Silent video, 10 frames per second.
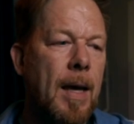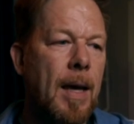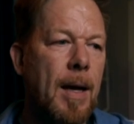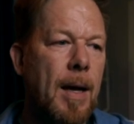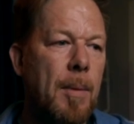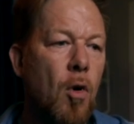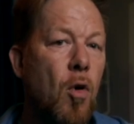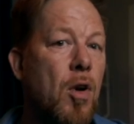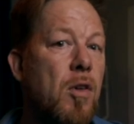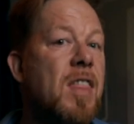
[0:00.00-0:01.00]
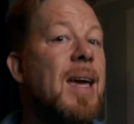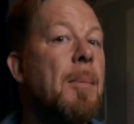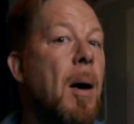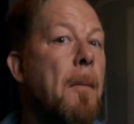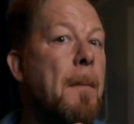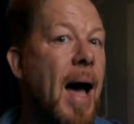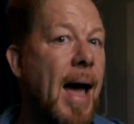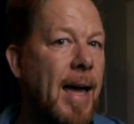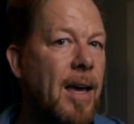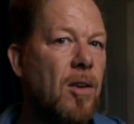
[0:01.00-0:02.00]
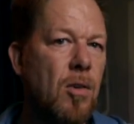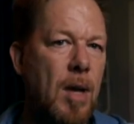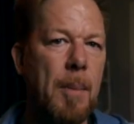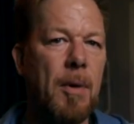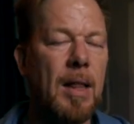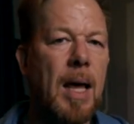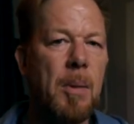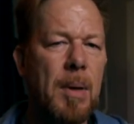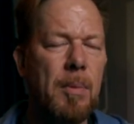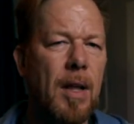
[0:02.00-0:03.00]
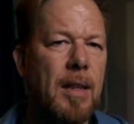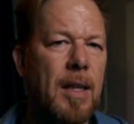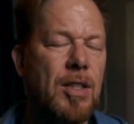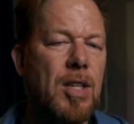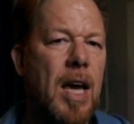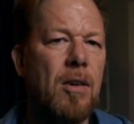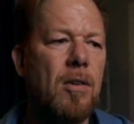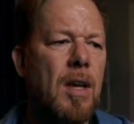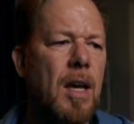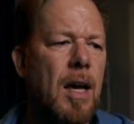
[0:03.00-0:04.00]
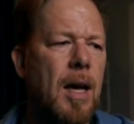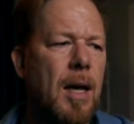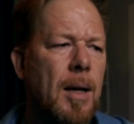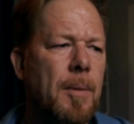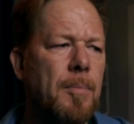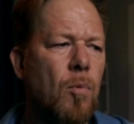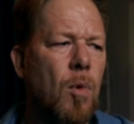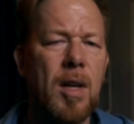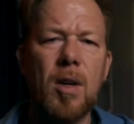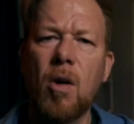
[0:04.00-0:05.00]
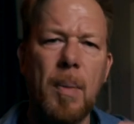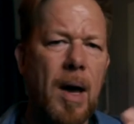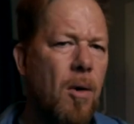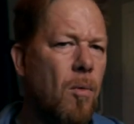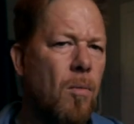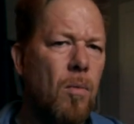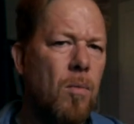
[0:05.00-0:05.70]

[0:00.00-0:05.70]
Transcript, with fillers: um, or you're thinking about buying a new camera, a lot of people on the channel um, wanna know about,